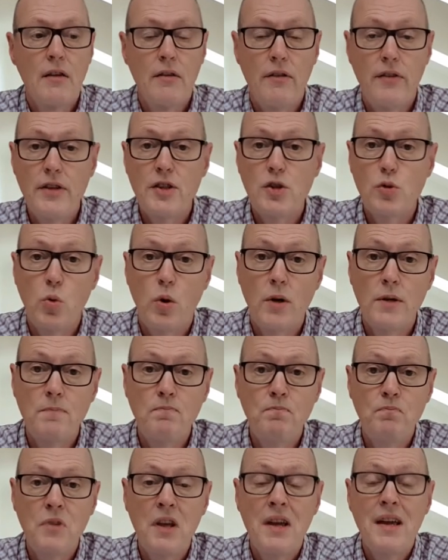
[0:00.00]
This
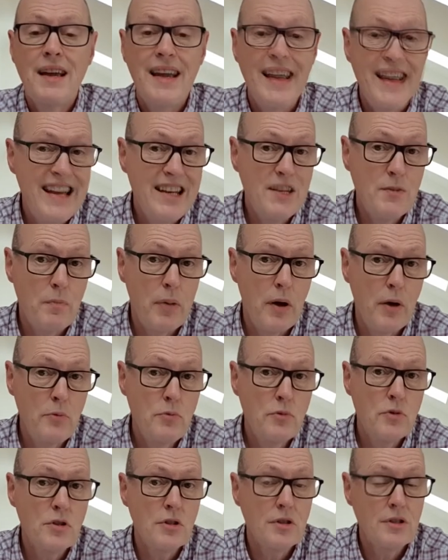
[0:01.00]
one,
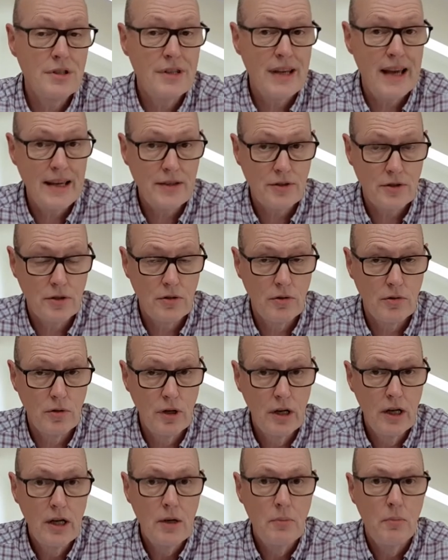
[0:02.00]
£8 in
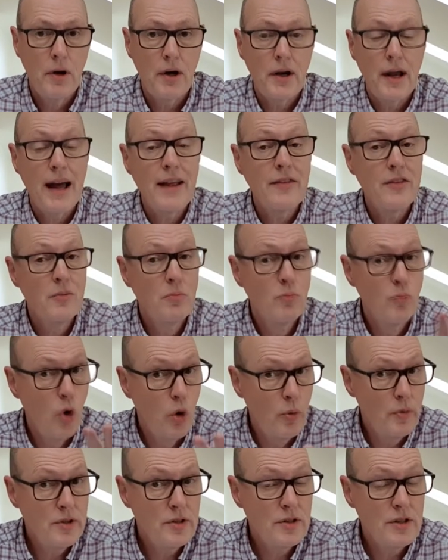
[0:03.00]
Tesco, but at the
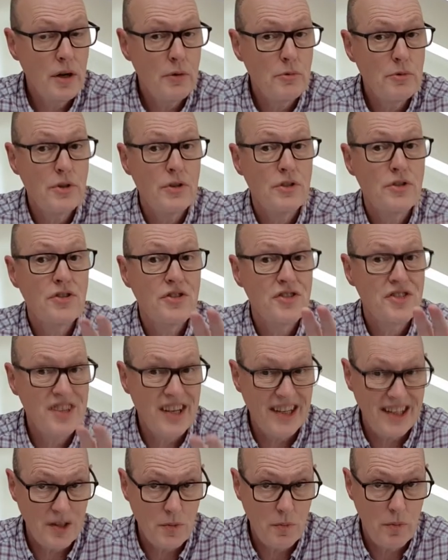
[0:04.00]
moment down to
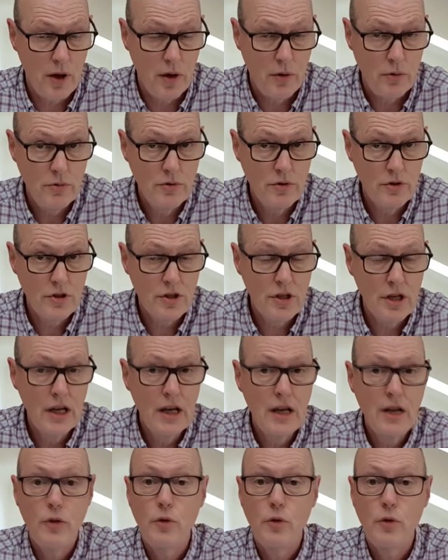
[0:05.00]
£6.